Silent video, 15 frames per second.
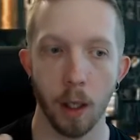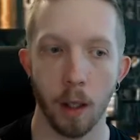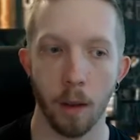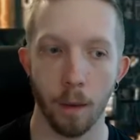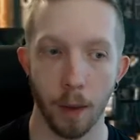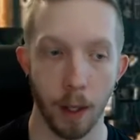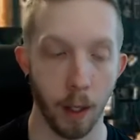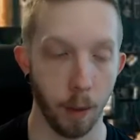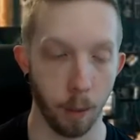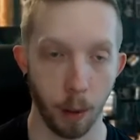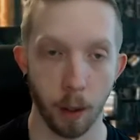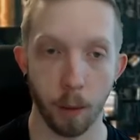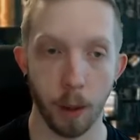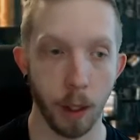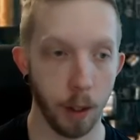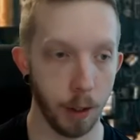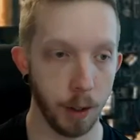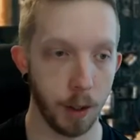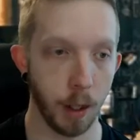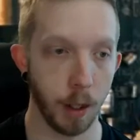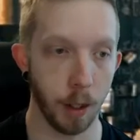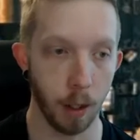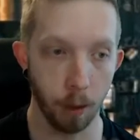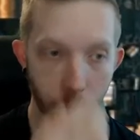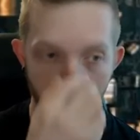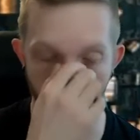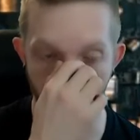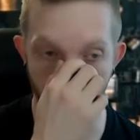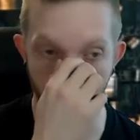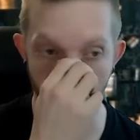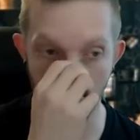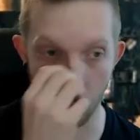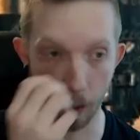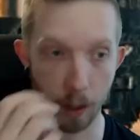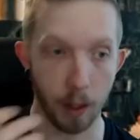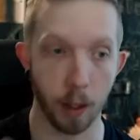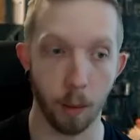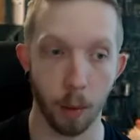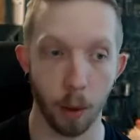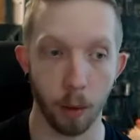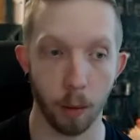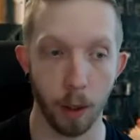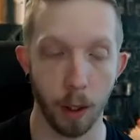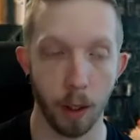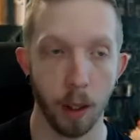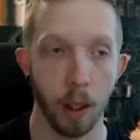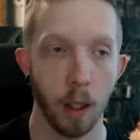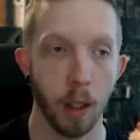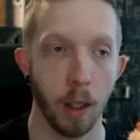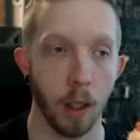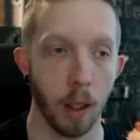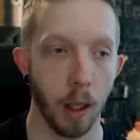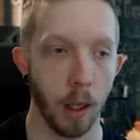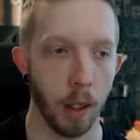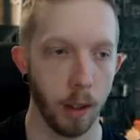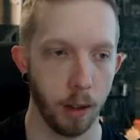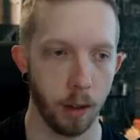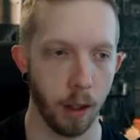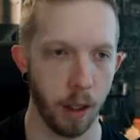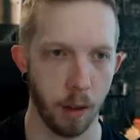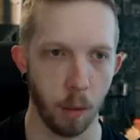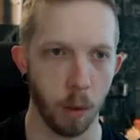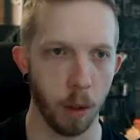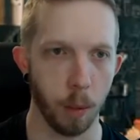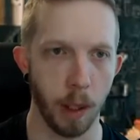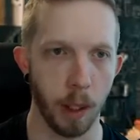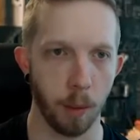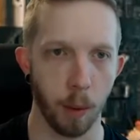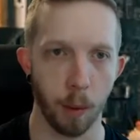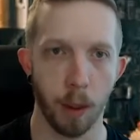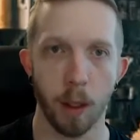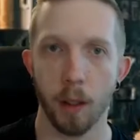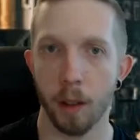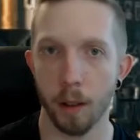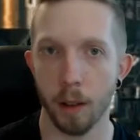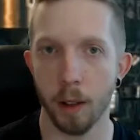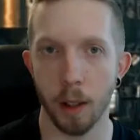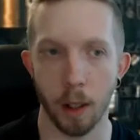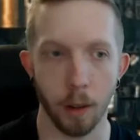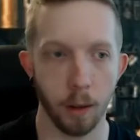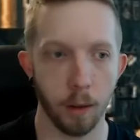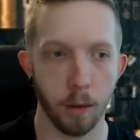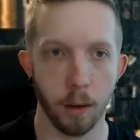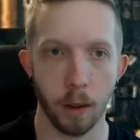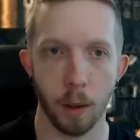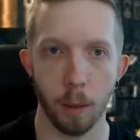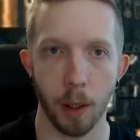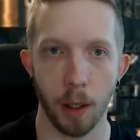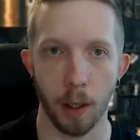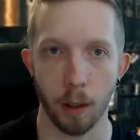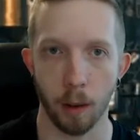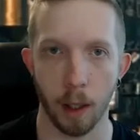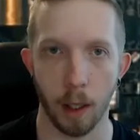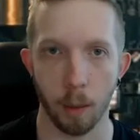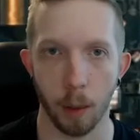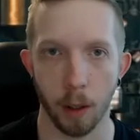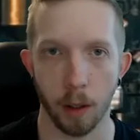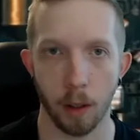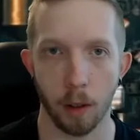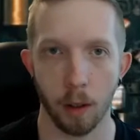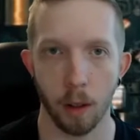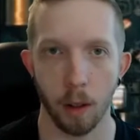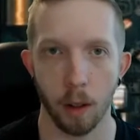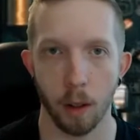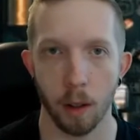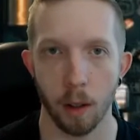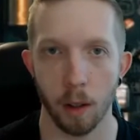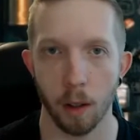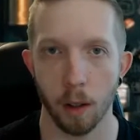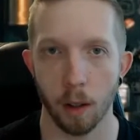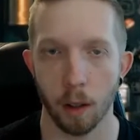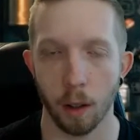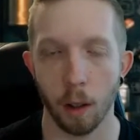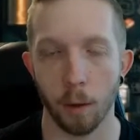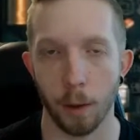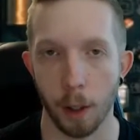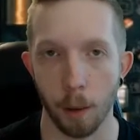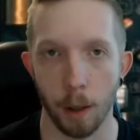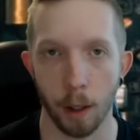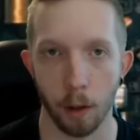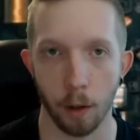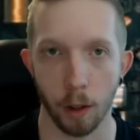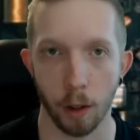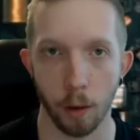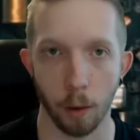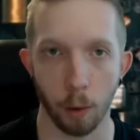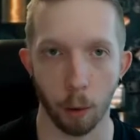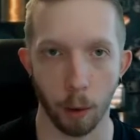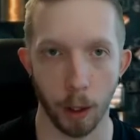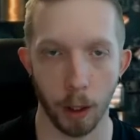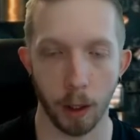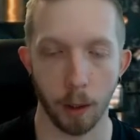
Yeah, per week you can set it up so you can do it 19 per week. Uh, it's like one bag per week, uh, you know, depending on how much coffee you actually do drink.